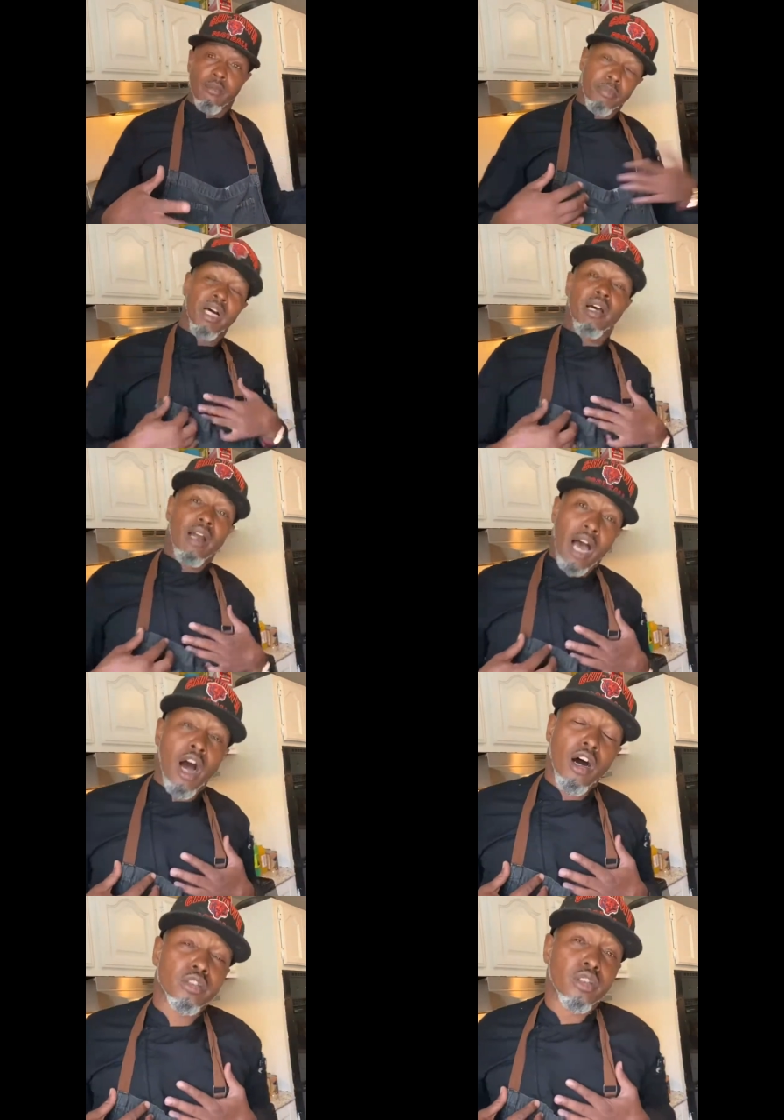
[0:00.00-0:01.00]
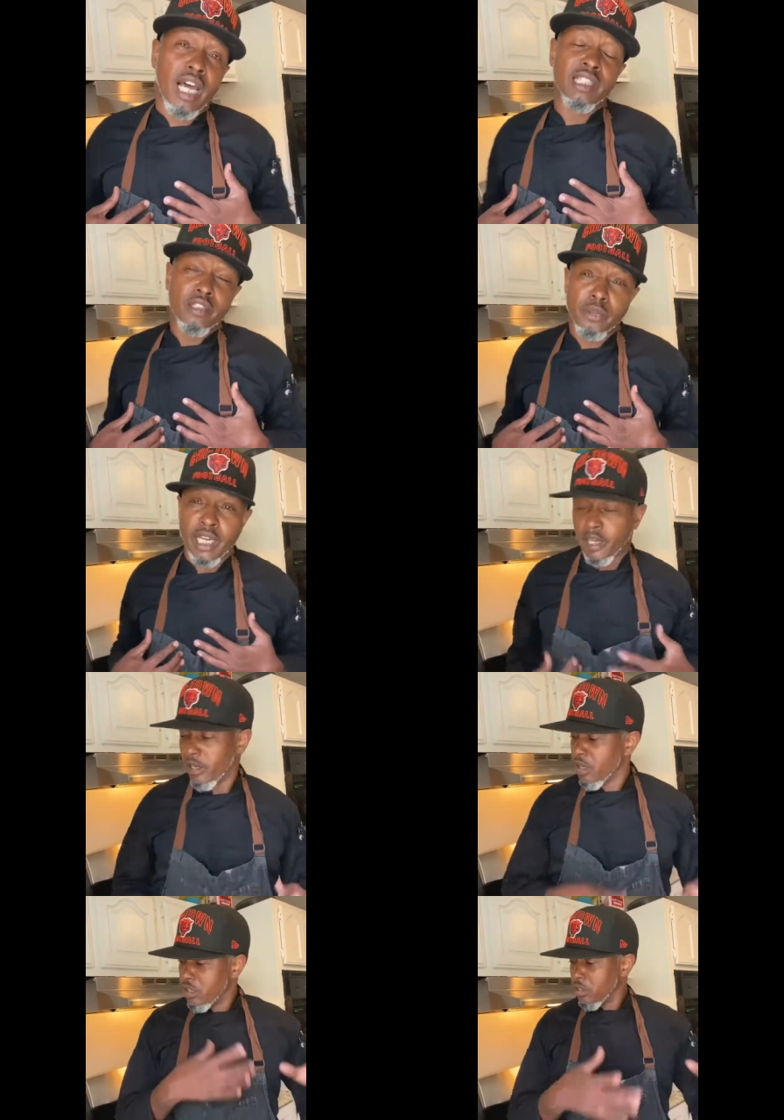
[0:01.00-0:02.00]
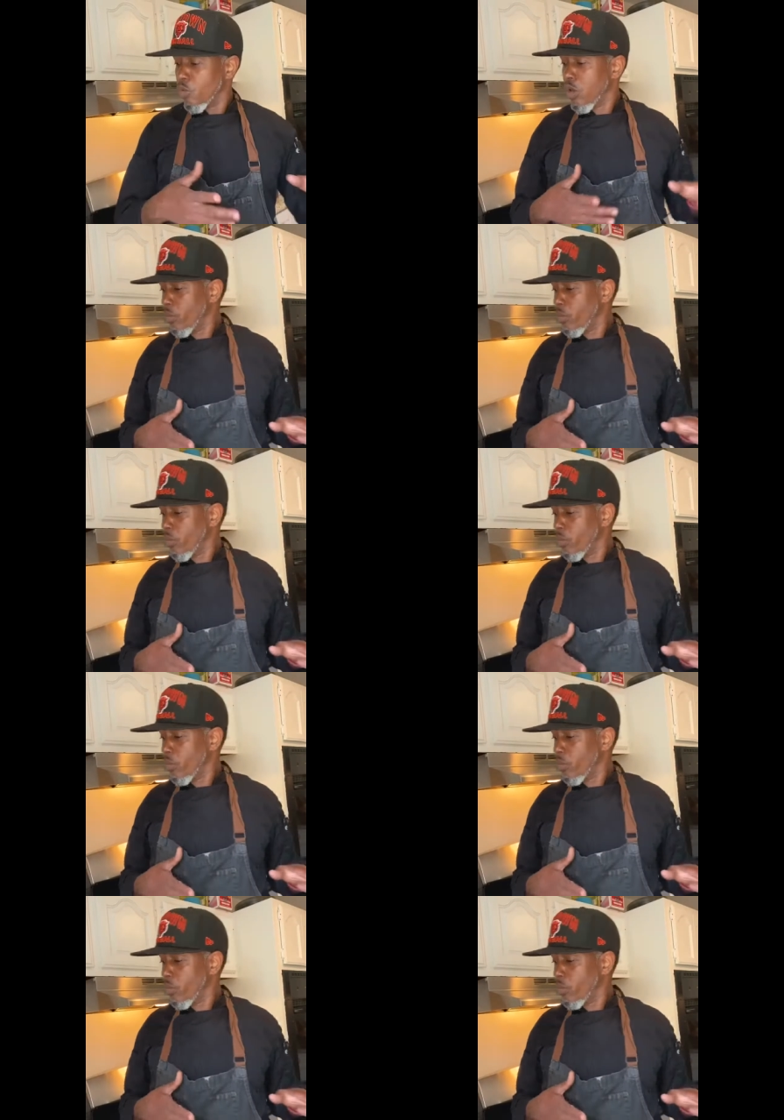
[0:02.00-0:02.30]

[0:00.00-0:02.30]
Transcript: But I also like to create. So what